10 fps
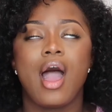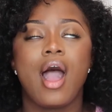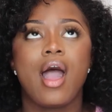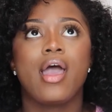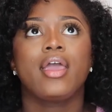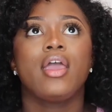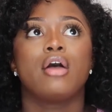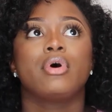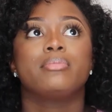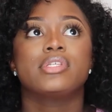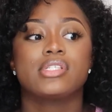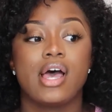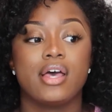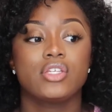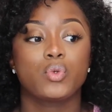I am
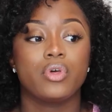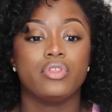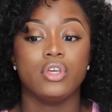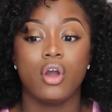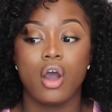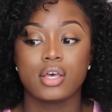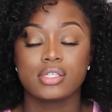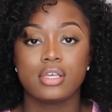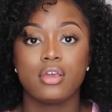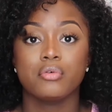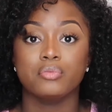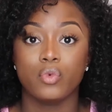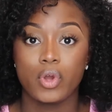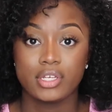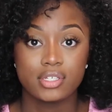obsessed with the Aussie
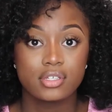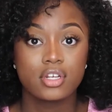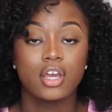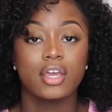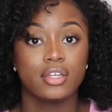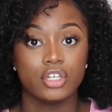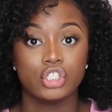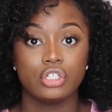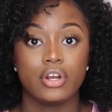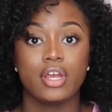Moist conditioner.